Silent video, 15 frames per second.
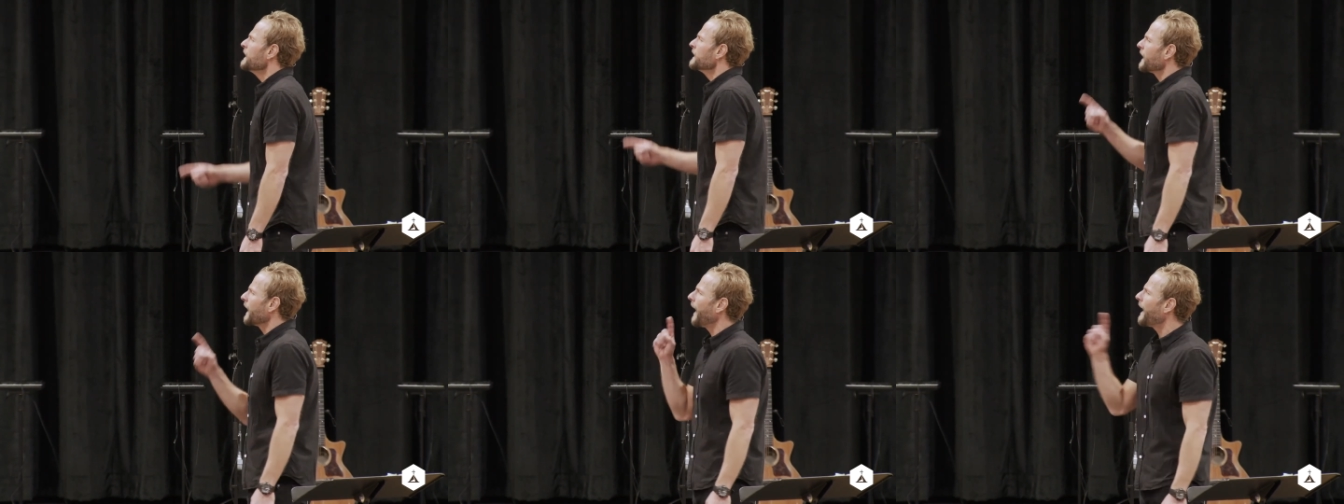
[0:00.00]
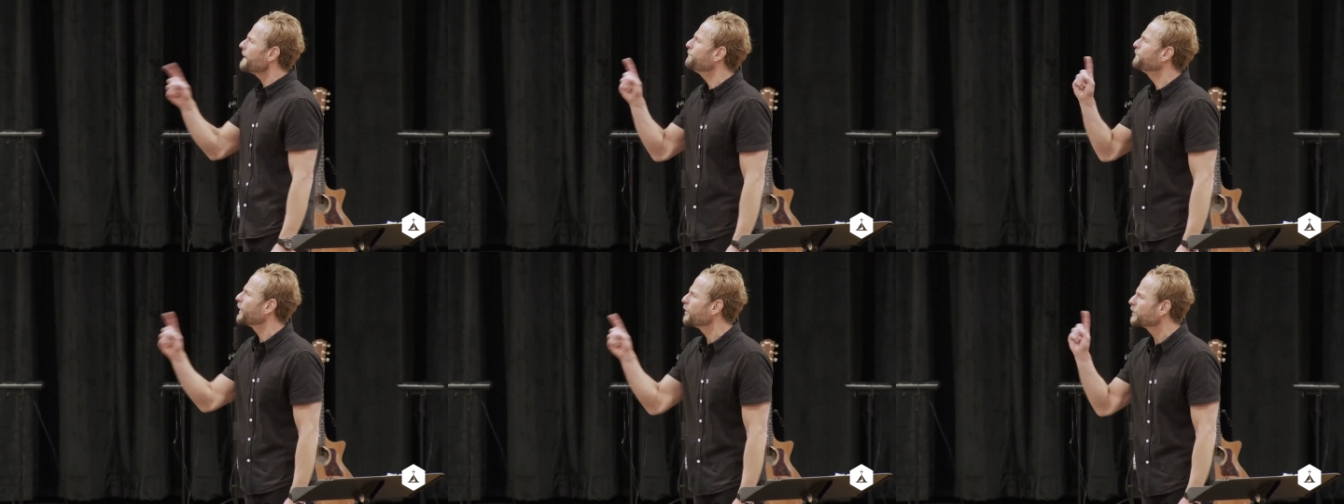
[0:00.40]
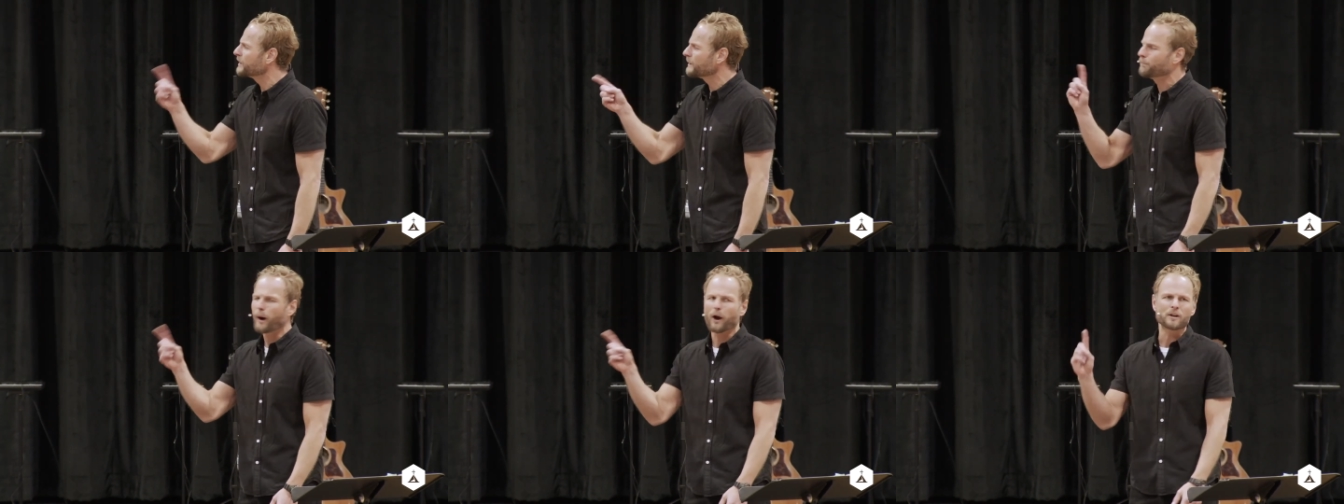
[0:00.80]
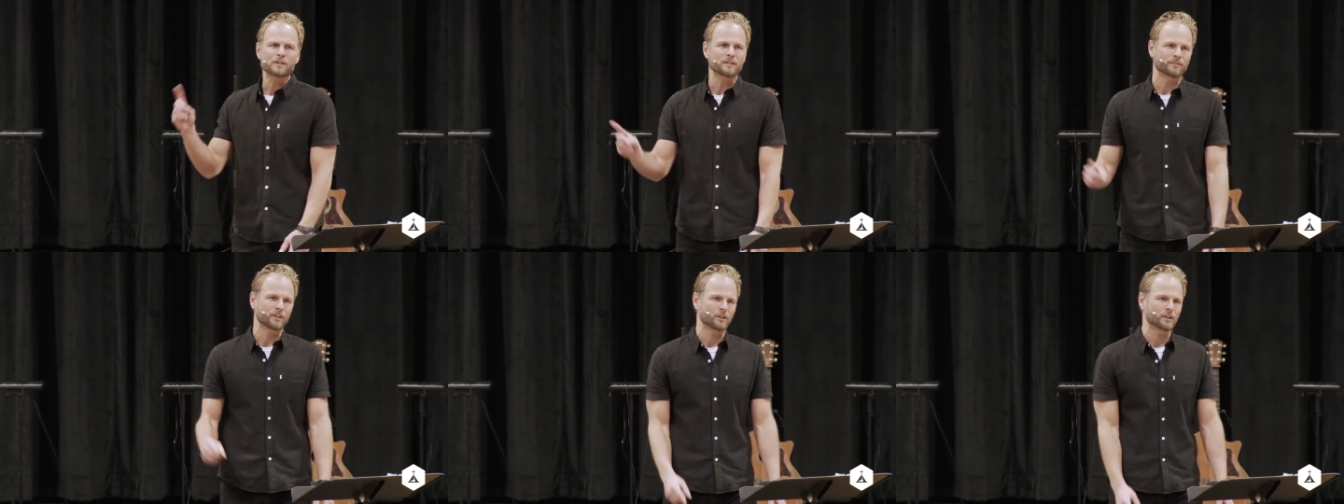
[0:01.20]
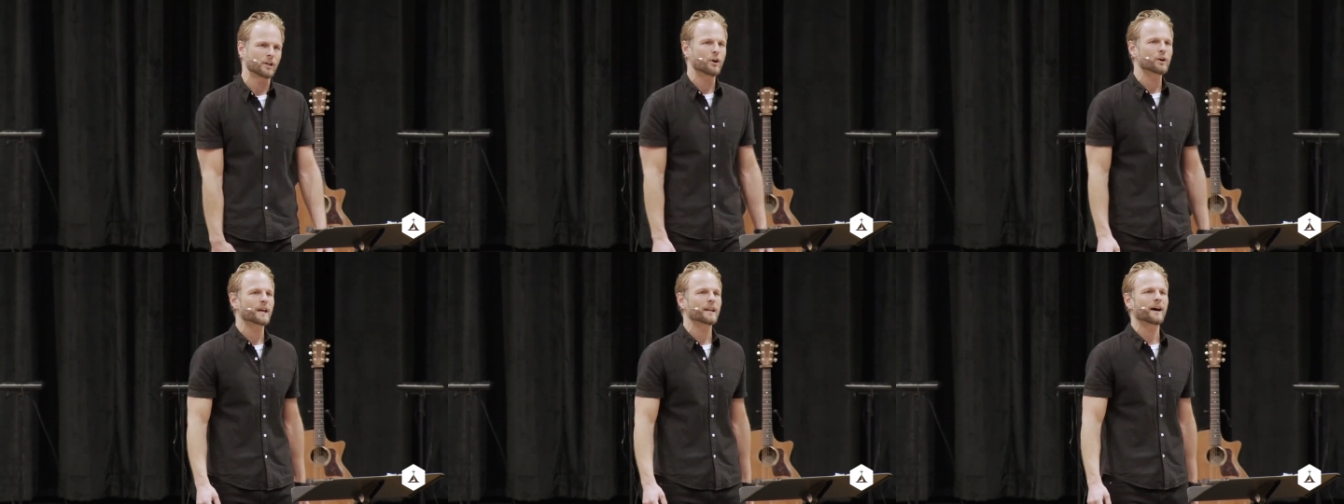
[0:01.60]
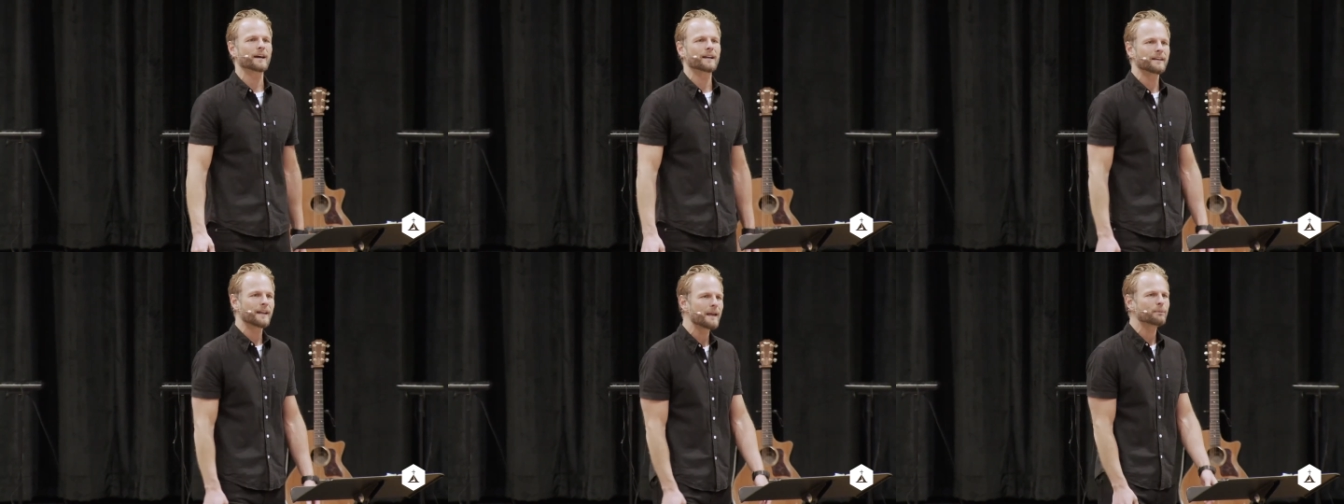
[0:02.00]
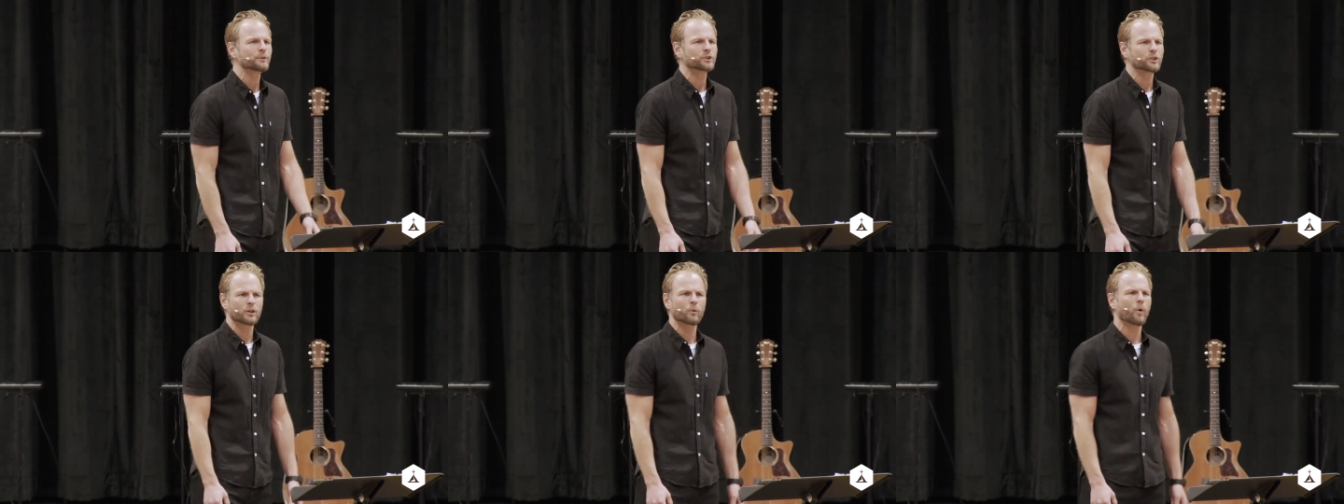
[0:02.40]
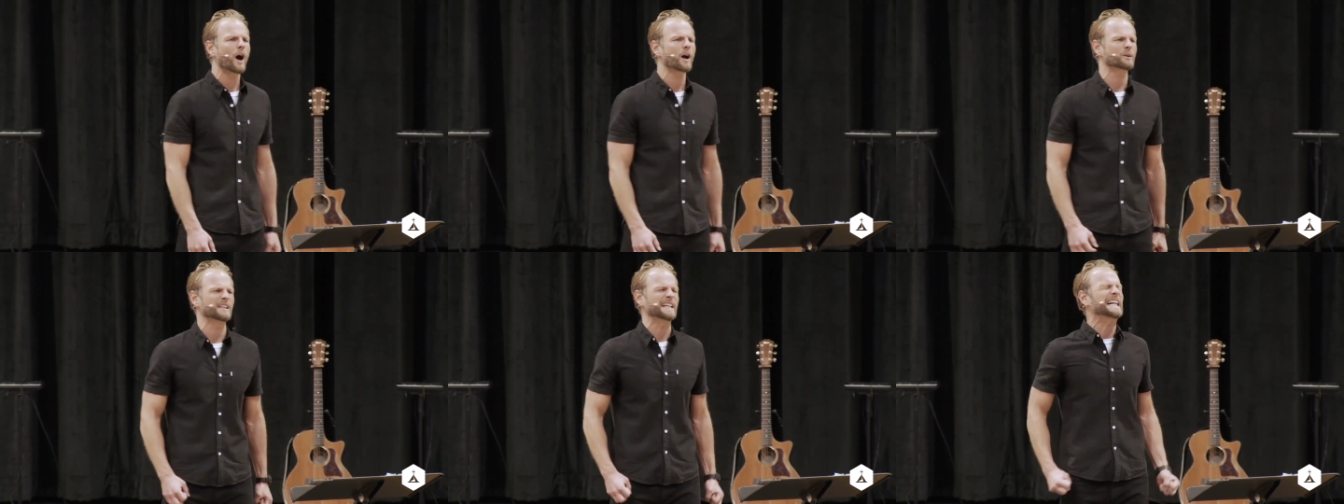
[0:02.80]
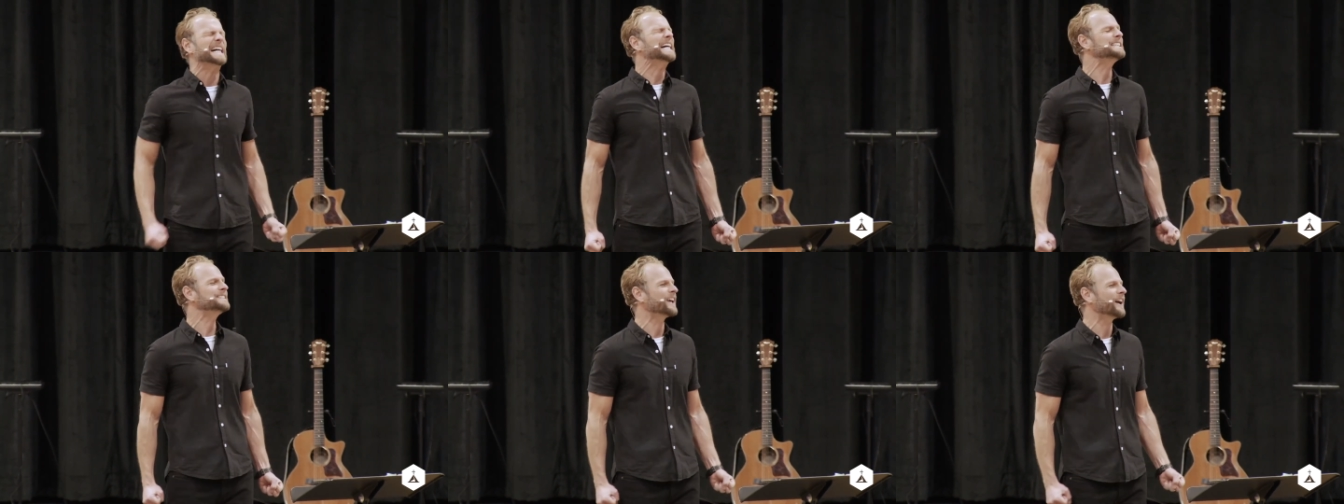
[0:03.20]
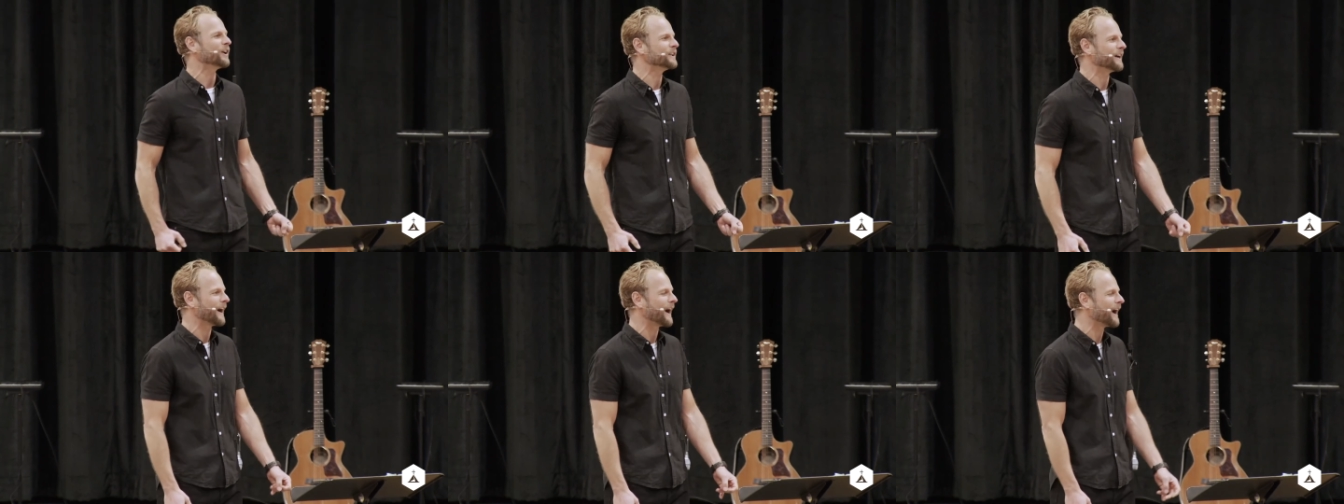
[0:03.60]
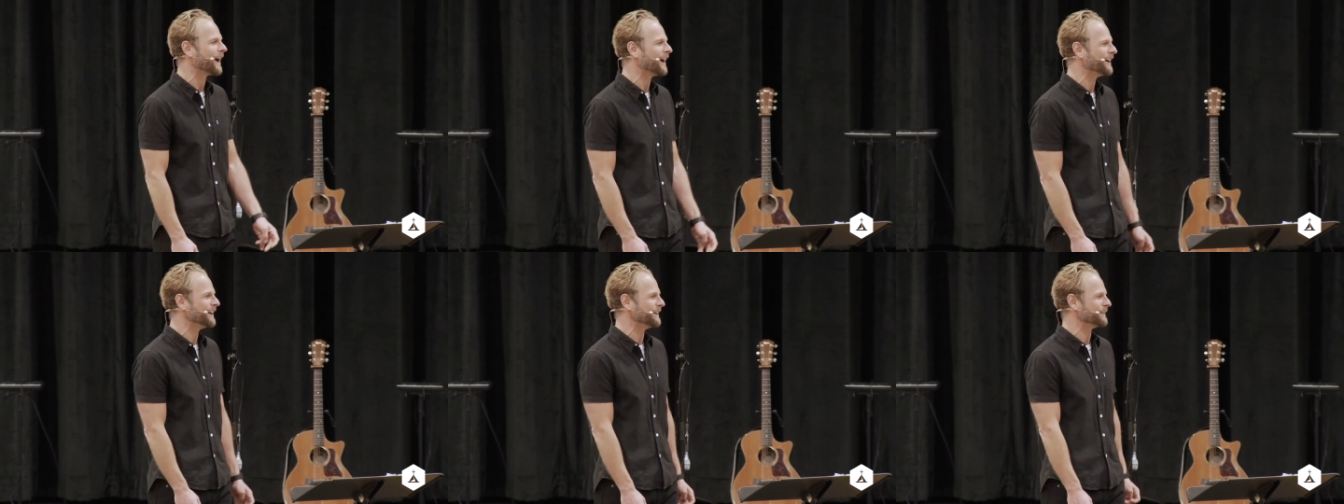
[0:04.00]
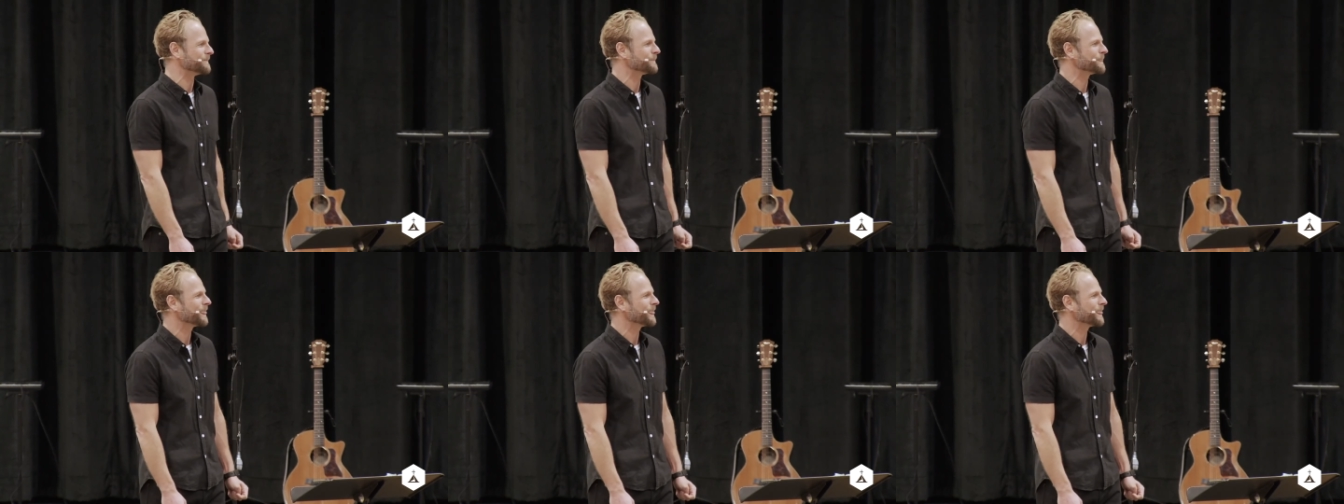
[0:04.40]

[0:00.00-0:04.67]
that I broke the bars of your yoke and I enabled you to walk with heads held high.